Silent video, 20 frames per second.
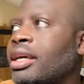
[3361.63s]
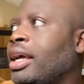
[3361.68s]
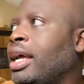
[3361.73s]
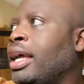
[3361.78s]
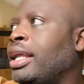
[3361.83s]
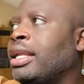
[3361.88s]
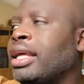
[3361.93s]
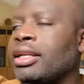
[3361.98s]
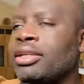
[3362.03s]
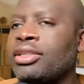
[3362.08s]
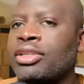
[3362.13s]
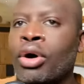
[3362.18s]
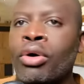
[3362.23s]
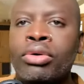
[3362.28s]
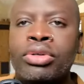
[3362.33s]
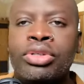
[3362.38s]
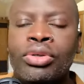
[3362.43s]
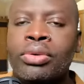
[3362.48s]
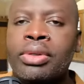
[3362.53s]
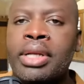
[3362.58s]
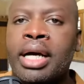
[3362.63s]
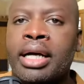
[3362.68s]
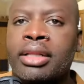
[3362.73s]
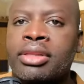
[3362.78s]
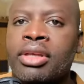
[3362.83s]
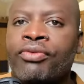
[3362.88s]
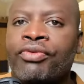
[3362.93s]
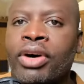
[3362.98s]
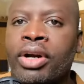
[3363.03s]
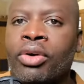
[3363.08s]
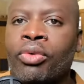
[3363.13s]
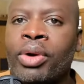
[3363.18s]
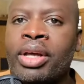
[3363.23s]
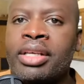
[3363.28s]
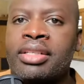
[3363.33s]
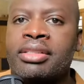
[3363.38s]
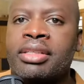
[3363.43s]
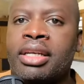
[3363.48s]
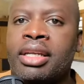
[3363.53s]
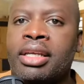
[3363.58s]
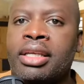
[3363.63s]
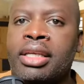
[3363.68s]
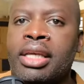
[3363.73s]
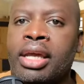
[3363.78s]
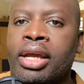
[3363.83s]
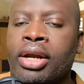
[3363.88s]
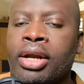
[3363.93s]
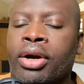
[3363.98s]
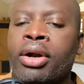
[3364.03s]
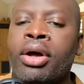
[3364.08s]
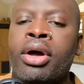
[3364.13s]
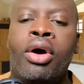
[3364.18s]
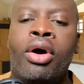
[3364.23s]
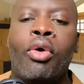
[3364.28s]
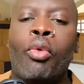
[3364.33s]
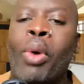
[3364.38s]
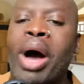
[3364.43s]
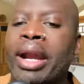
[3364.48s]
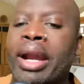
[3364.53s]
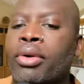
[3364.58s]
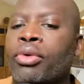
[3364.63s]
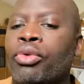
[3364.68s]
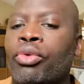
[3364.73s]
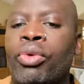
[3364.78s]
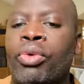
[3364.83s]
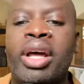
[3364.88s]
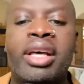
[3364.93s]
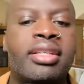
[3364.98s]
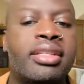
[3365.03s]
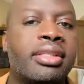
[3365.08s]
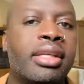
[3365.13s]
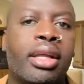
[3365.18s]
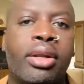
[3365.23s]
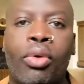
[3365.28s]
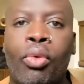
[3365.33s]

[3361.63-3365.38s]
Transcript: and then don't do nothing for the rest of the year while the rest of the